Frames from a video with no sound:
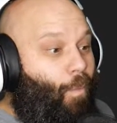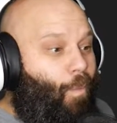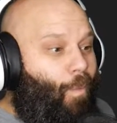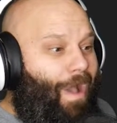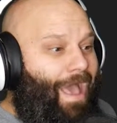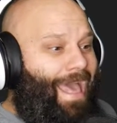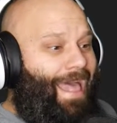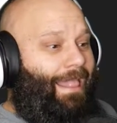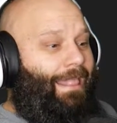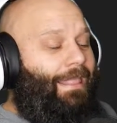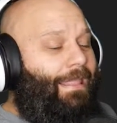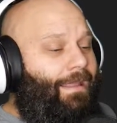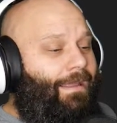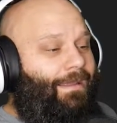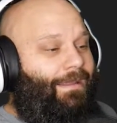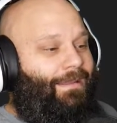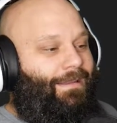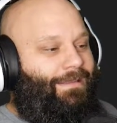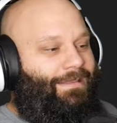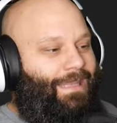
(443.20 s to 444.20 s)
Well,
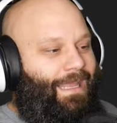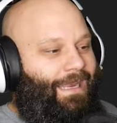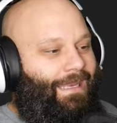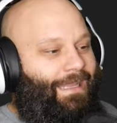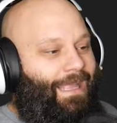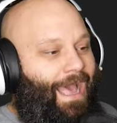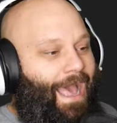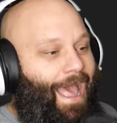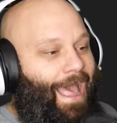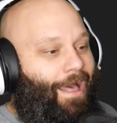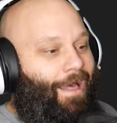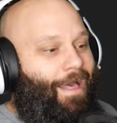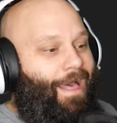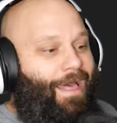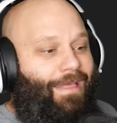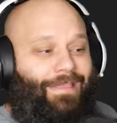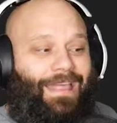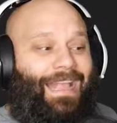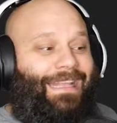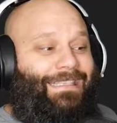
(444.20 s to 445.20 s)
said Kyle,
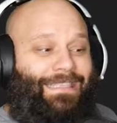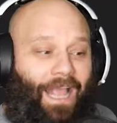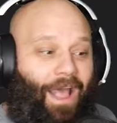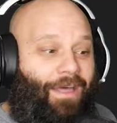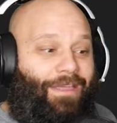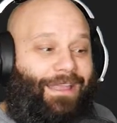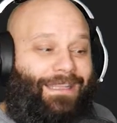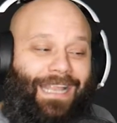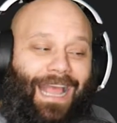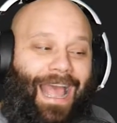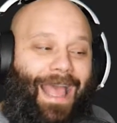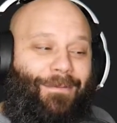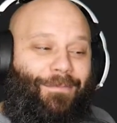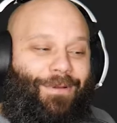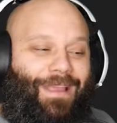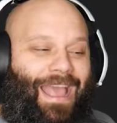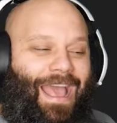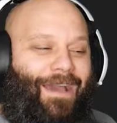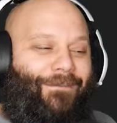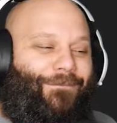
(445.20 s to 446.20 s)
that's all the time
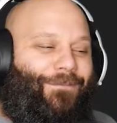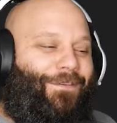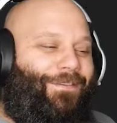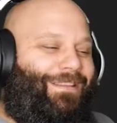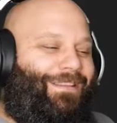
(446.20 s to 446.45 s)
we have for